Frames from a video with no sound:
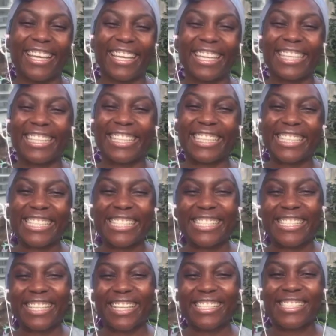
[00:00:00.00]
It
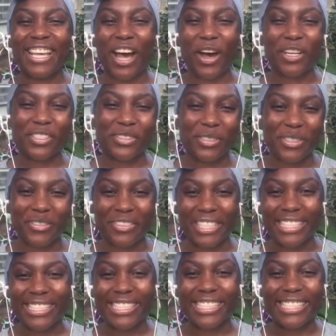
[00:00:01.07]
is A'Tondra
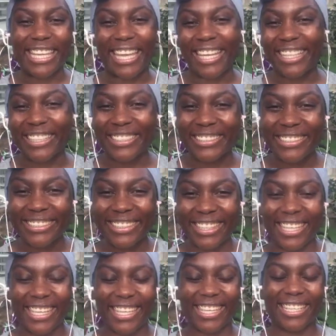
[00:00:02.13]
Vinchealle,
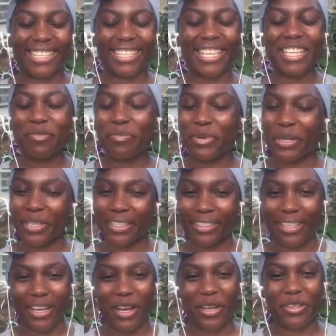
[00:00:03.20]
keeper
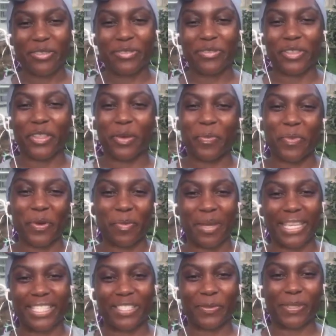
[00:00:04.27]
of the
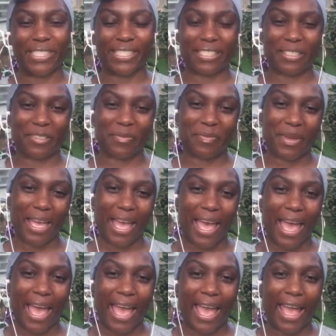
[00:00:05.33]
Mermaid's wisdom
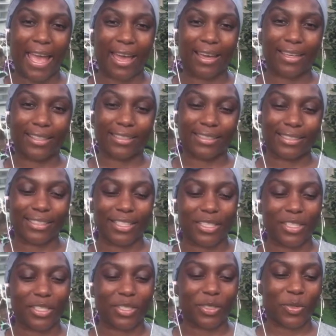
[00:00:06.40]
and
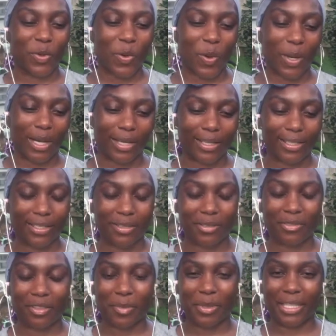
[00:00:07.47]
your
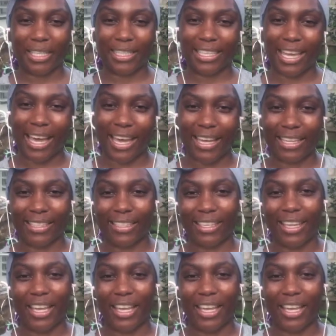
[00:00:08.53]
feminine guide